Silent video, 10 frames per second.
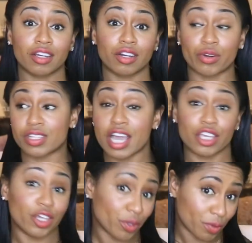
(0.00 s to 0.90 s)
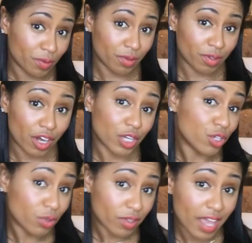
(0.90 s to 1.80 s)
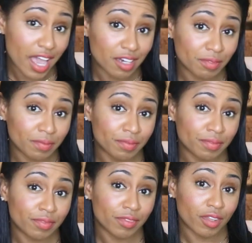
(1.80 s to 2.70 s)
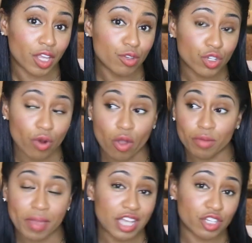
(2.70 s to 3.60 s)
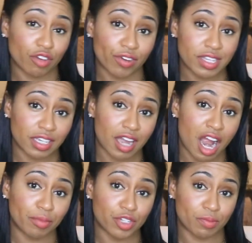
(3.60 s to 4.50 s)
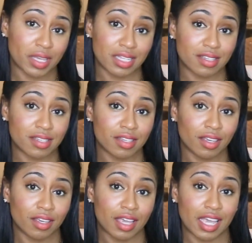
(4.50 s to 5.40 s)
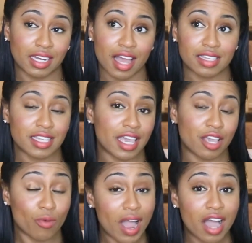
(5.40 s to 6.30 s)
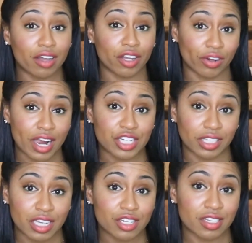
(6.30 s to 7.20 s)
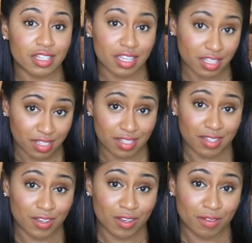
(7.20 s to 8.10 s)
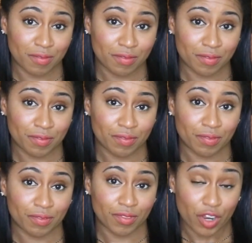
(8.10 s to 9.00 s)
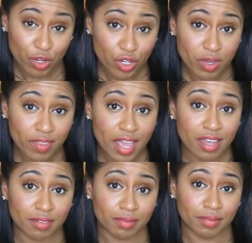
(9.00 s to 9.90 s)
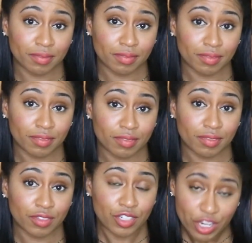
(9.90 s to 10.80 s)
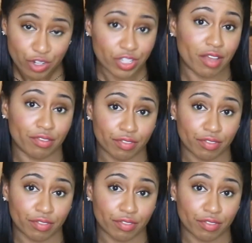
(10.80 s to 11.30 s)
Or is that you? Are you doing that? Are you scrolling past your friends' accomplishments and not saying, wow, congratulations, sis? Are you doing that? Check yourself.